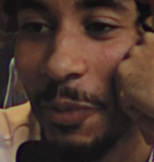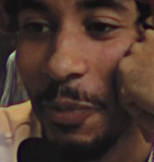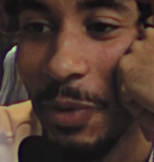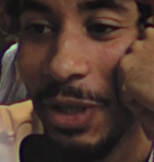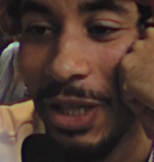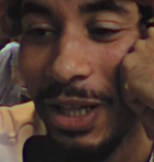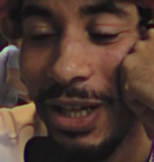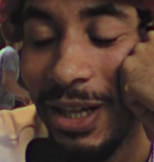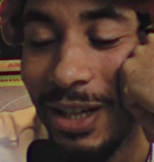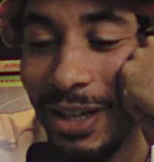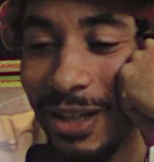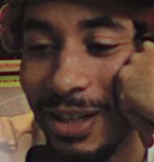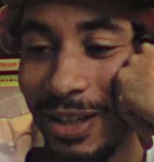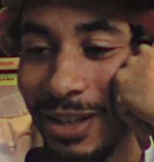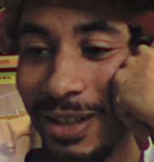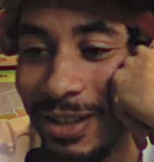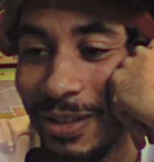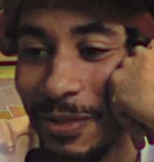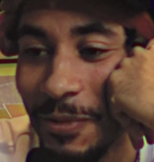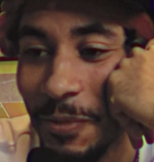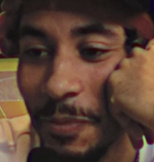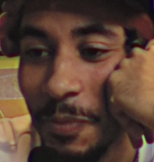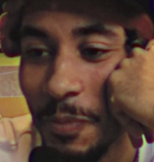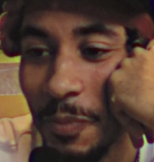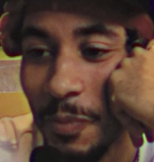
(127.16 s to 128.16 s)
gonna be a
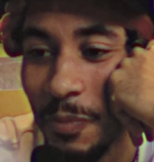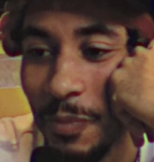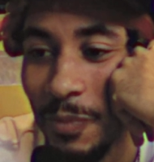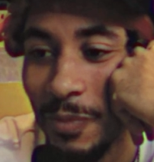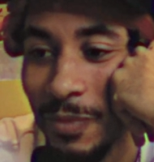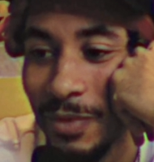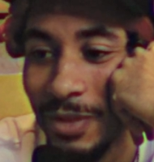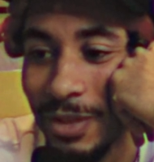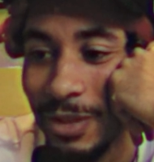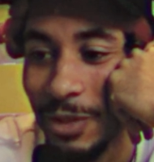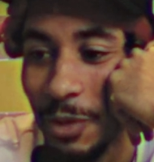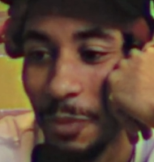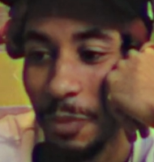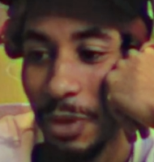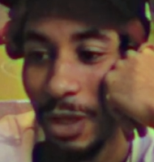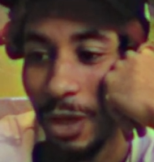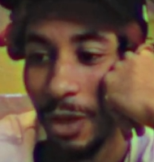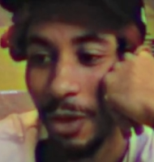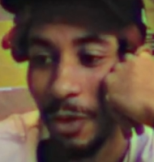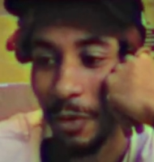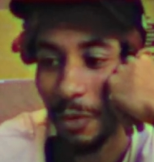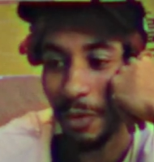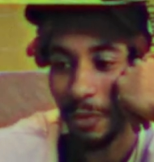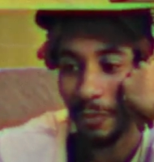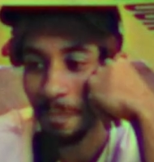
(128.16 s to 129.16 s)

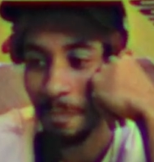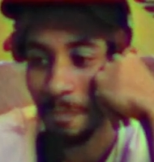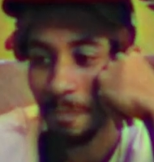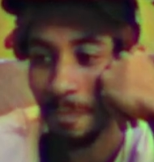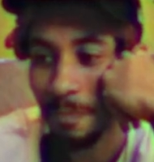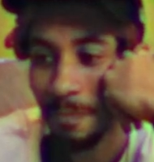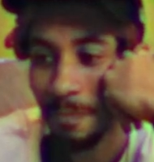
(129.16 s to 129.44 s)
long one.